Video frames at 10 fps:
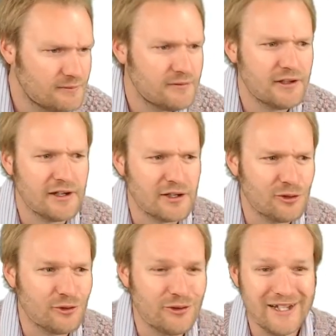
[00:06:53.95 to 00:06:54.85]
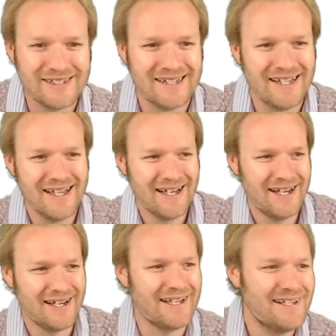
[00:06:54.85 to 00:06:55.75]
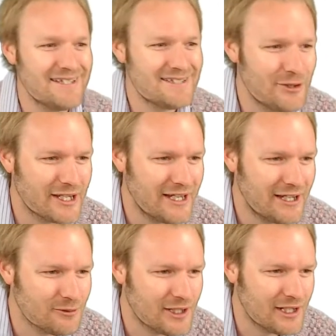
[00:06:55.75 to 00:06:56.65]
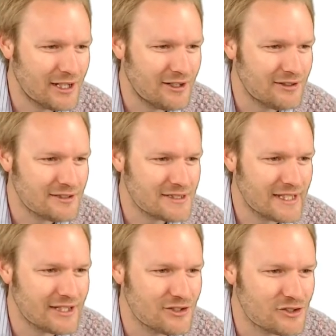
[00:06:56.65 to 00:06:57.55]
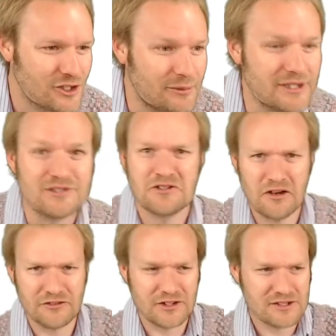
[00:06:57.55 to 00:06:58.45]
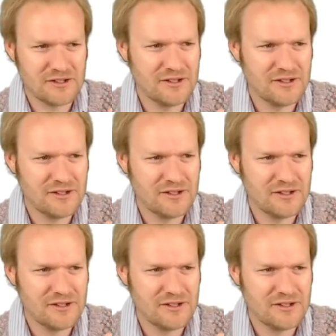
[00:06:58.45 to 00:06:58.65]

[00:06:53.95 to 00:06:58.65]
Very cool, right? Okay, let's work out what our second term is. Go for it.